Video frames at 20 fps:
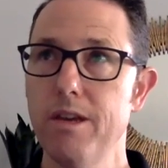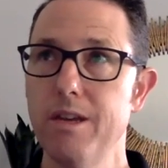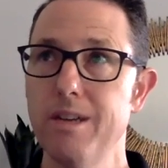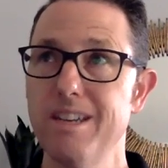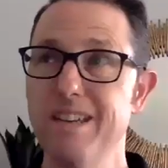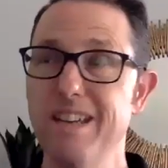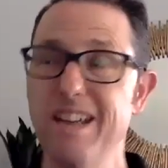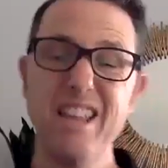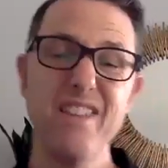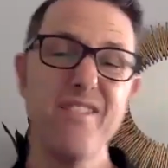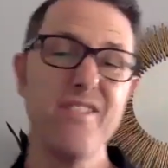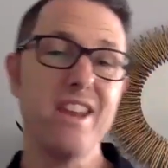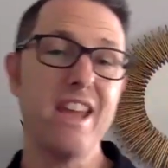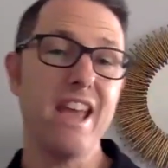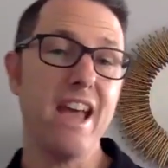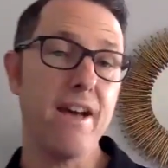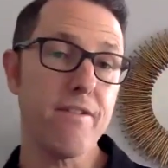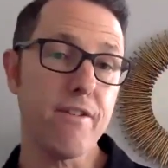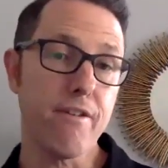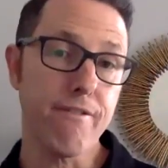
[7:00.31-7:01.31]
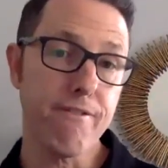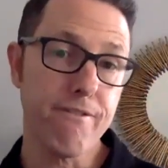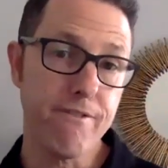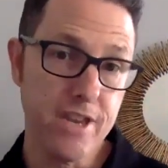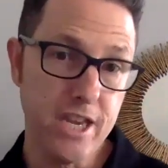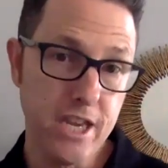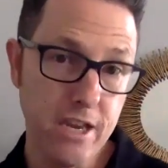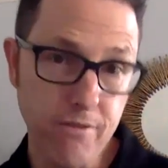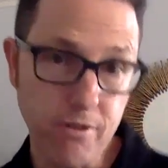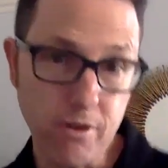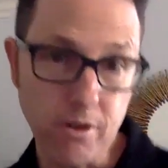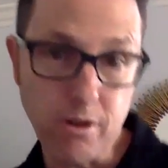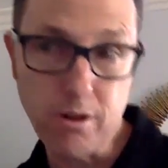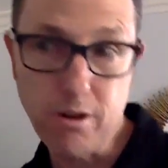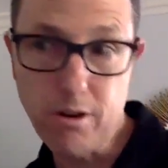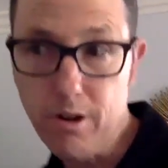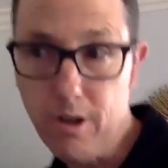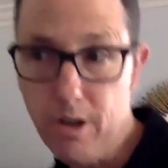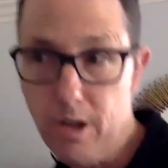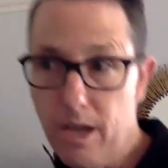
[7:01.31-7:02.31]
did not even have a
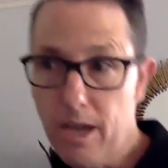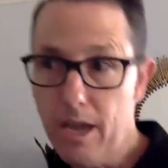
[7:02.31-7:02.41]
fever,